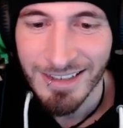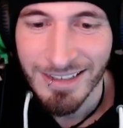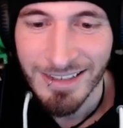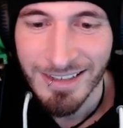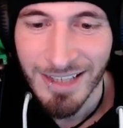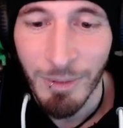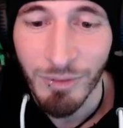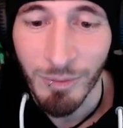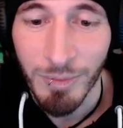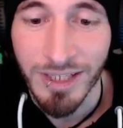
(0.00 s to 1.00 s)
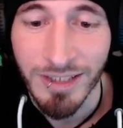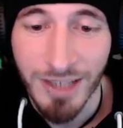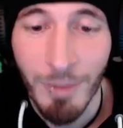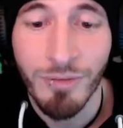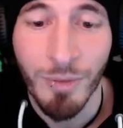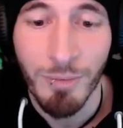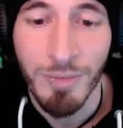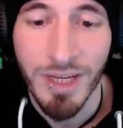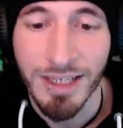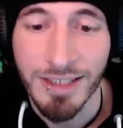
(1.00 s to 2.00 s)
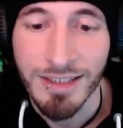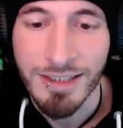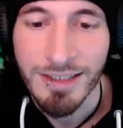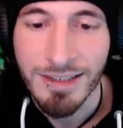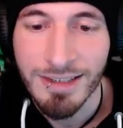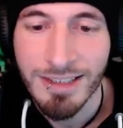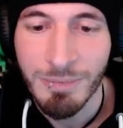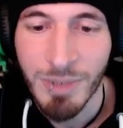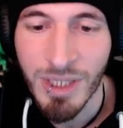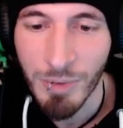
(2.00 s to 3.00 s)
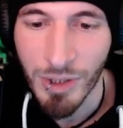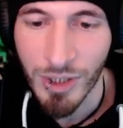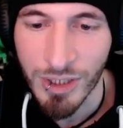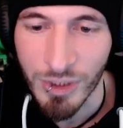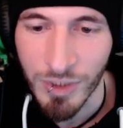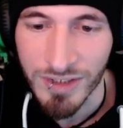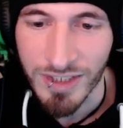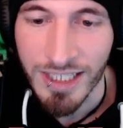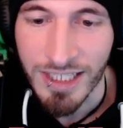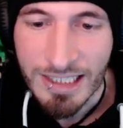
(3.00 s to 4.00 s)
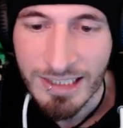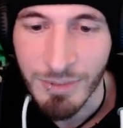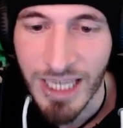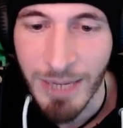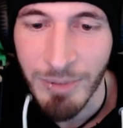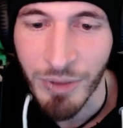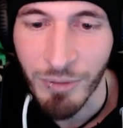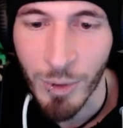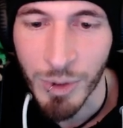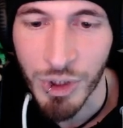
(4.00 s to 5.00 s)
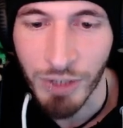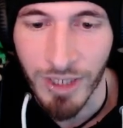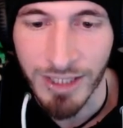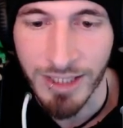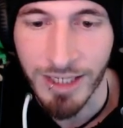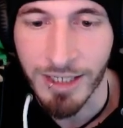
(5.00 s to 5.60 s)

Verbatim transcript: Coming from me. Coming from me. These people are twisted. Some Game of Thrones shit right there.